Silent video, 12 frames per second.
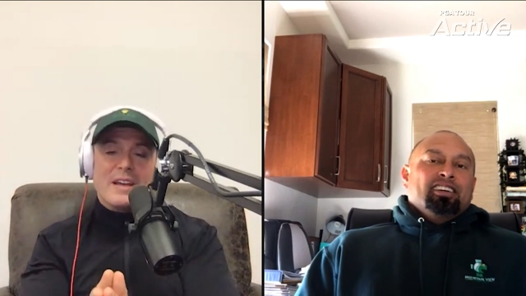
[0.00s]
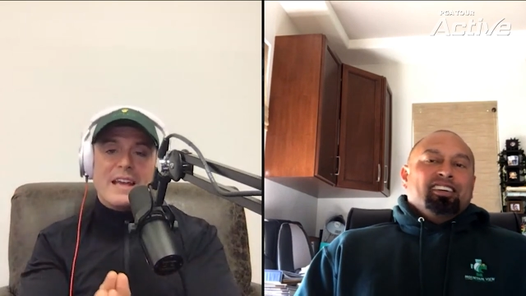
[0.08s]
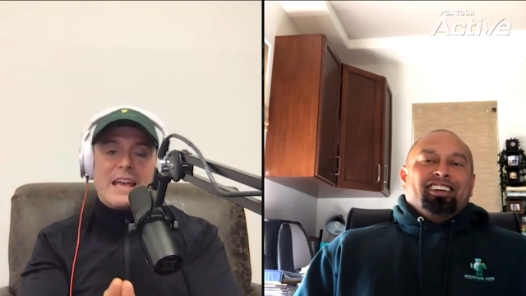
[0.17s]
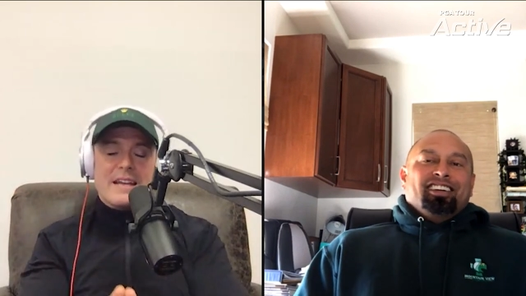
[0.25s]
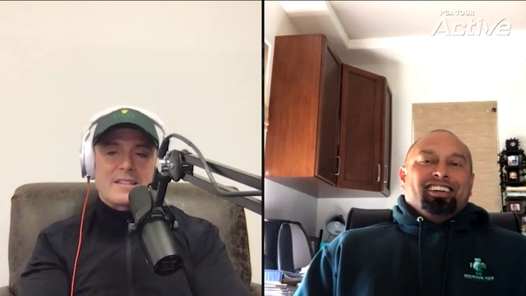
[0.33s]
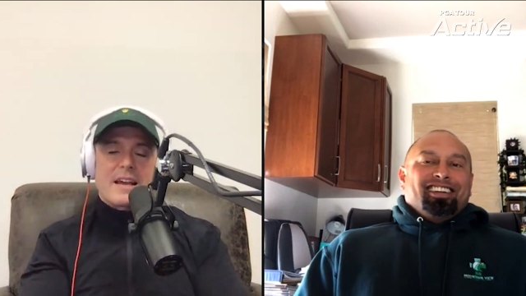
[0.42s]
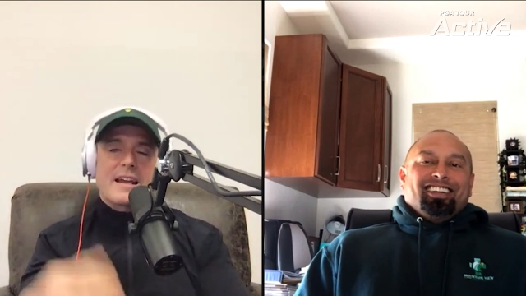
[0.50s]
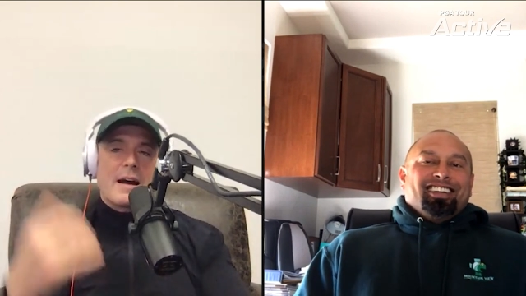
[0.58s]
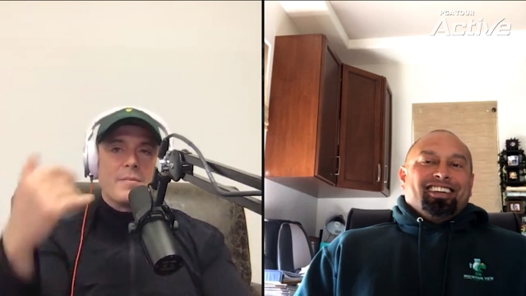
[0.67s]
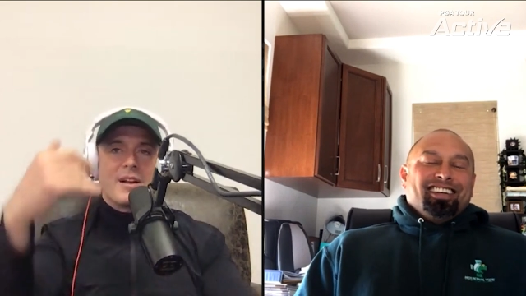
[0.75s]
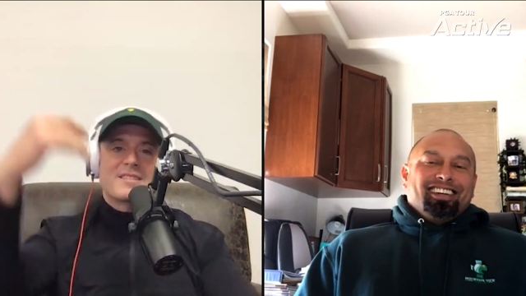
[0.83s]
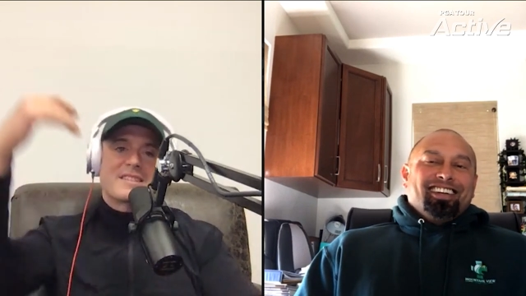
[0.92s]
Speaker 1: It's like, I'm
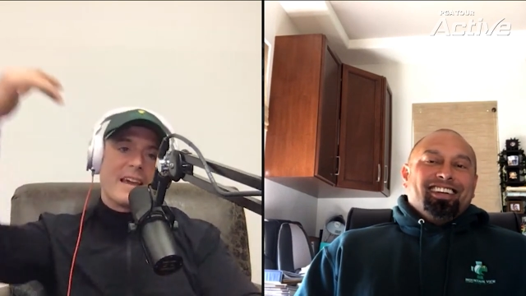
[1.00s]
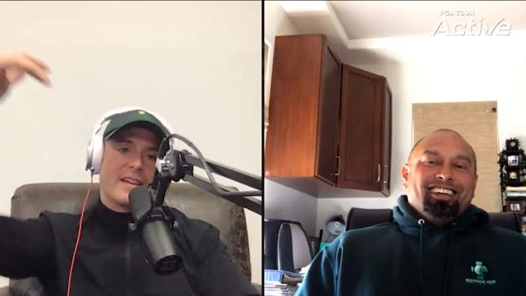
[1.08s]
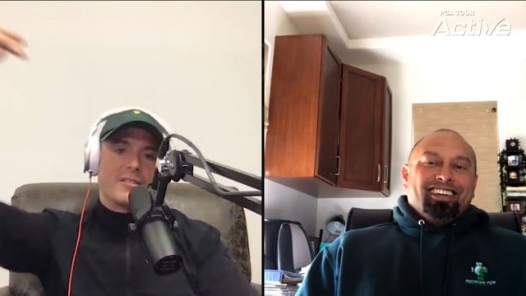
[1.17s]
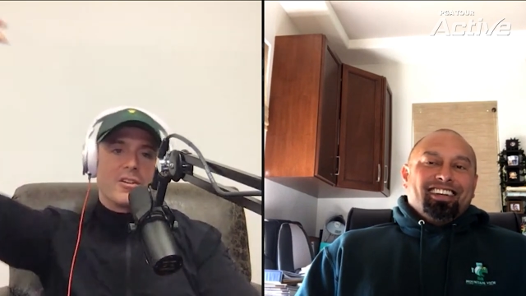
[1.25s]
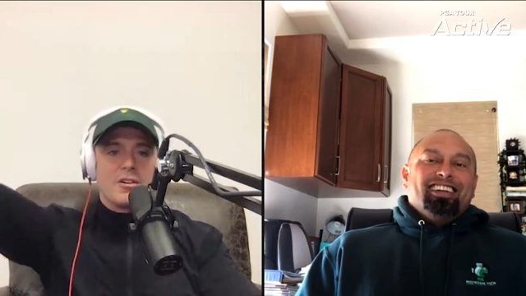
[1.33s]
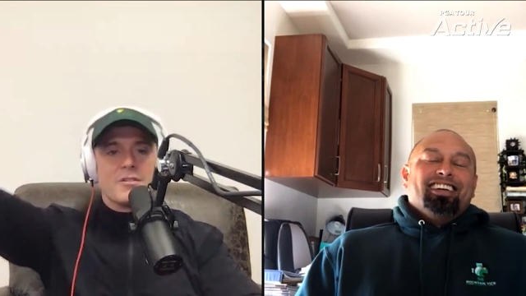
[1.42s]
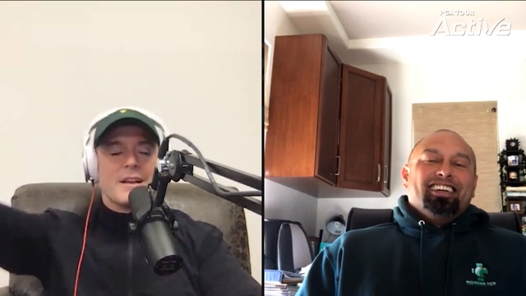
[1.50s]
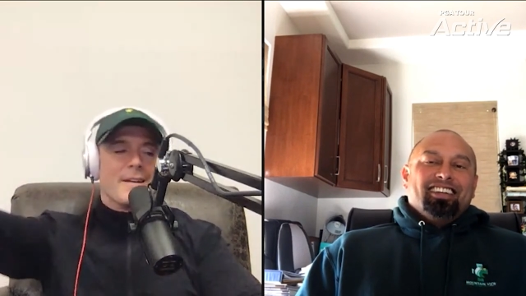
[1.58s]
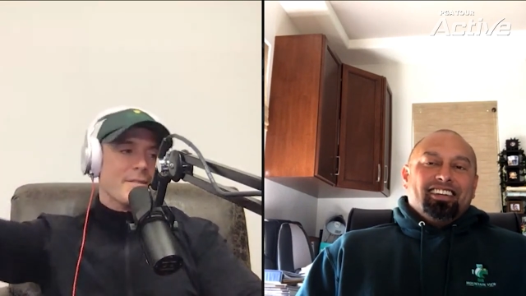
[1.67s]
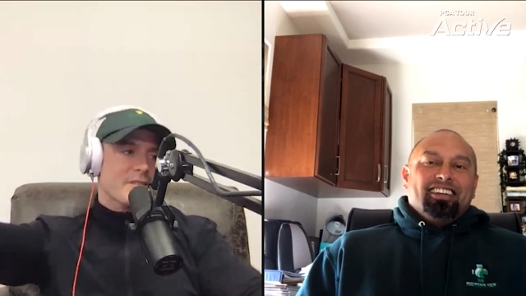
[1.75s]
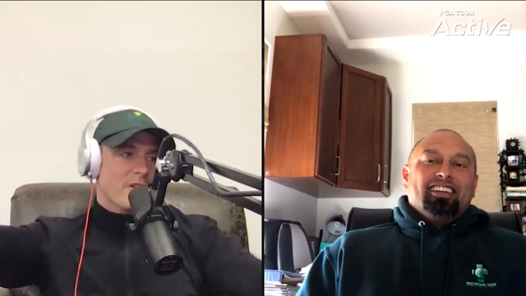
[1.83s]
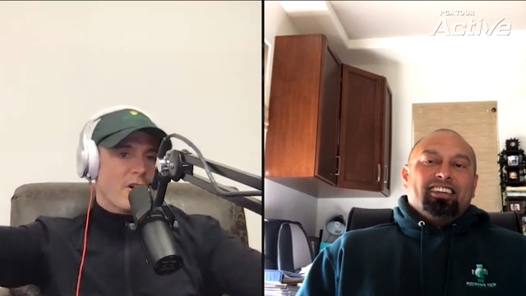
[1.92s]
not saying they're,
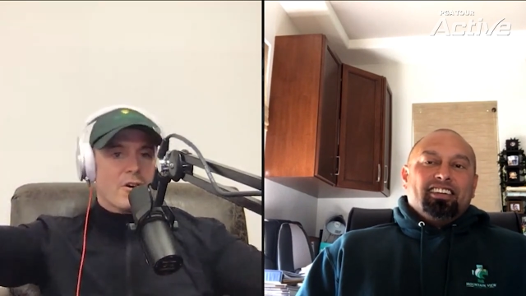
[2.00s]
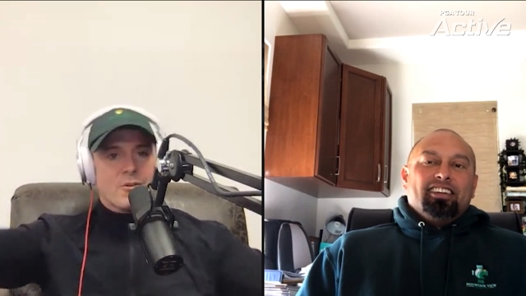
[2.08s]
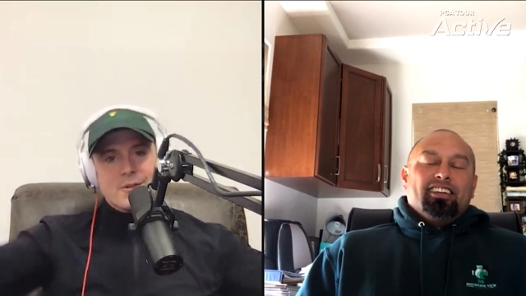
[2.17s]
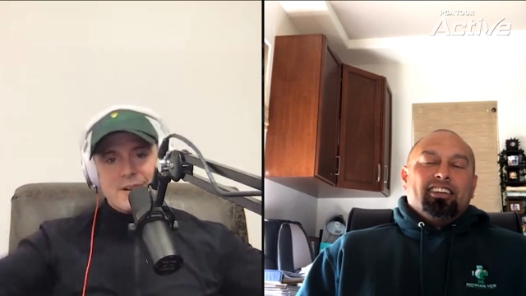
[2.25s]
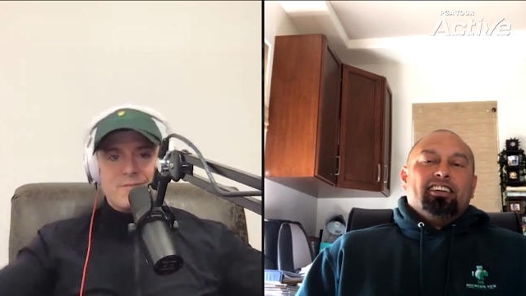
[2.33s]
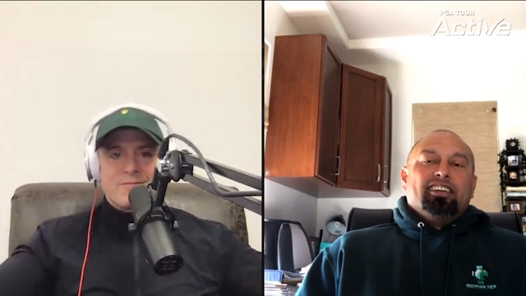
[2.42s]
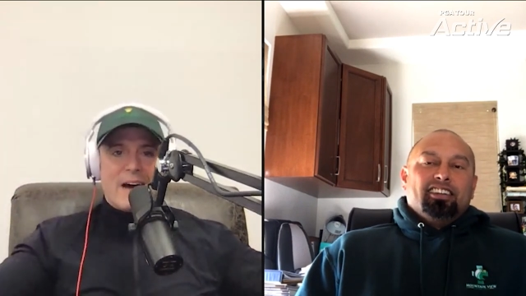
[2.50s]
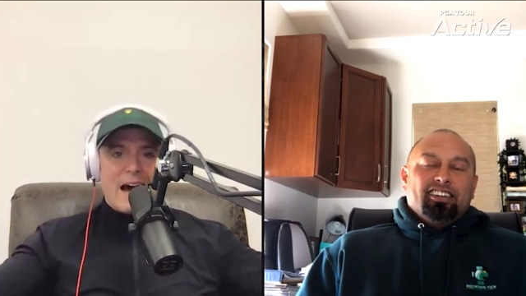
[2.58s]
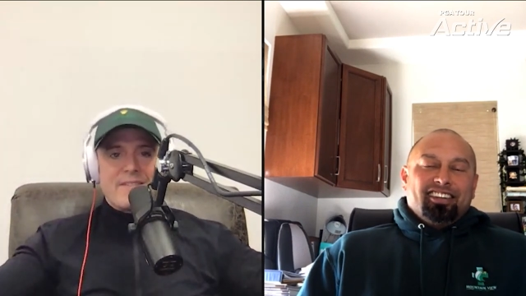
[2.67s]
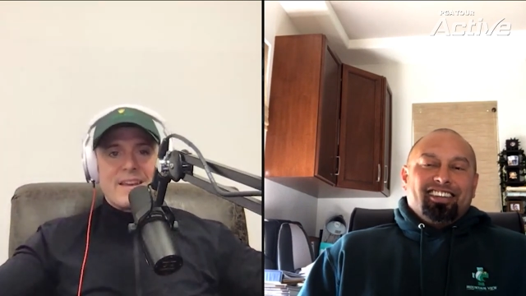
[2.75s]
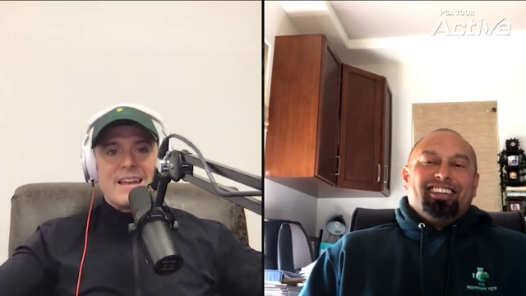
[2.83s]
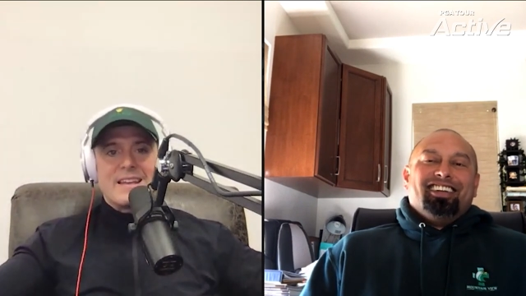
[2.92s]
you know, a five
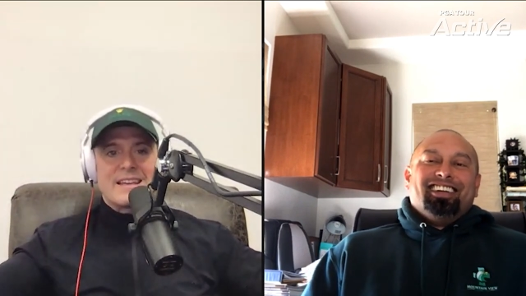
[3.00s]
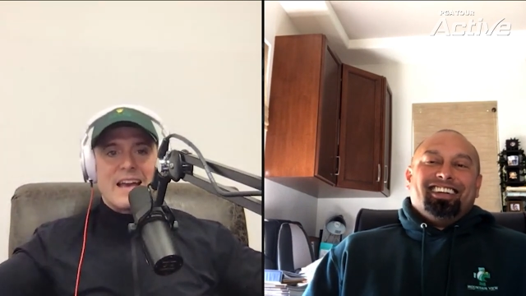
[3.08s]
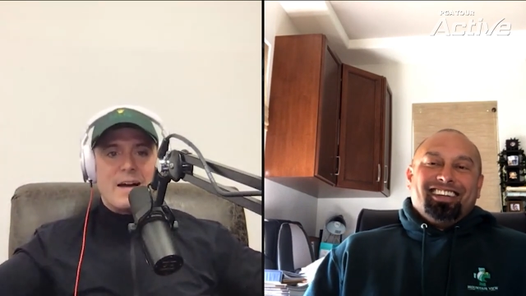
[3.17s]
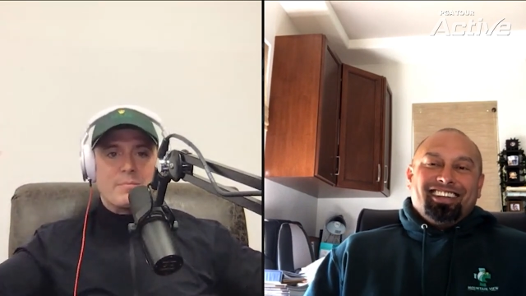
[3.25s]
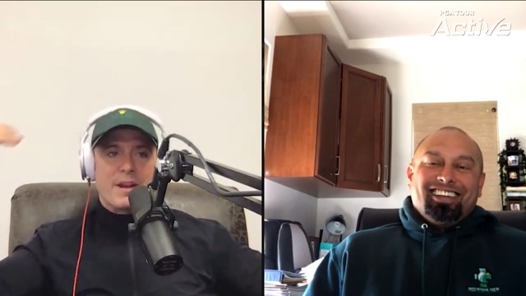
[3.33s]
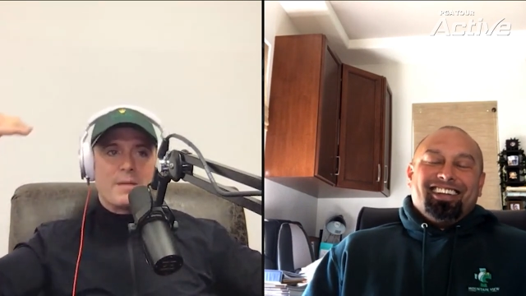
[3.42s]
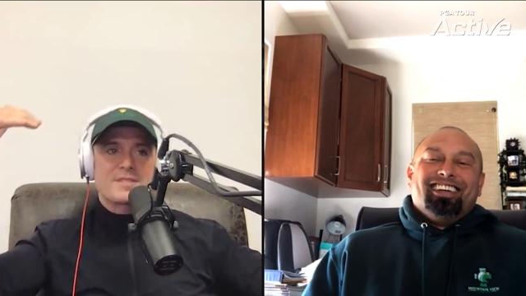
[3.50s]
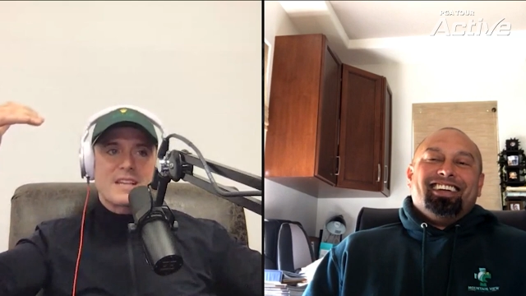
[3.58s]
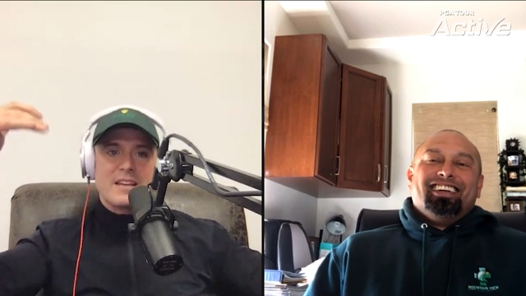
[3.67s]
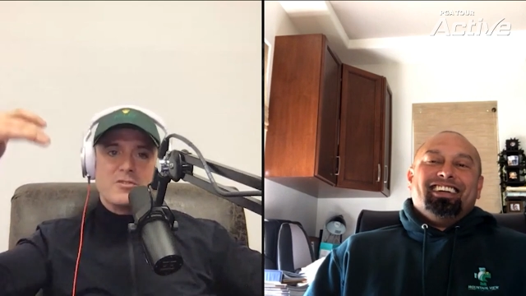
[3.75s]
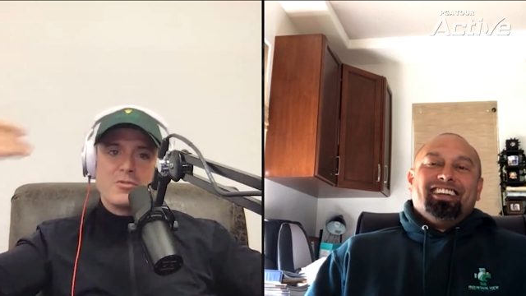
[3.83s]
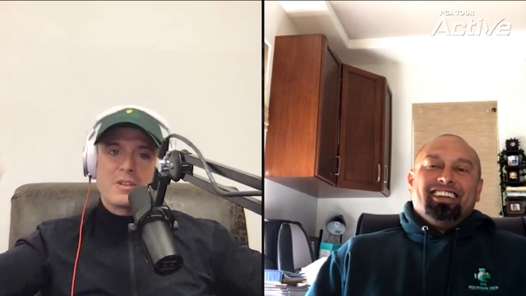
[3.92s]
handicap, but I'm
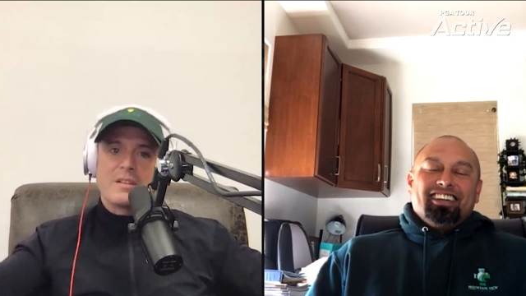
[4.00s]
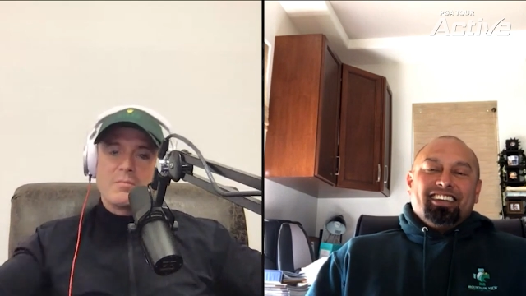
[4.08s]
saying you can,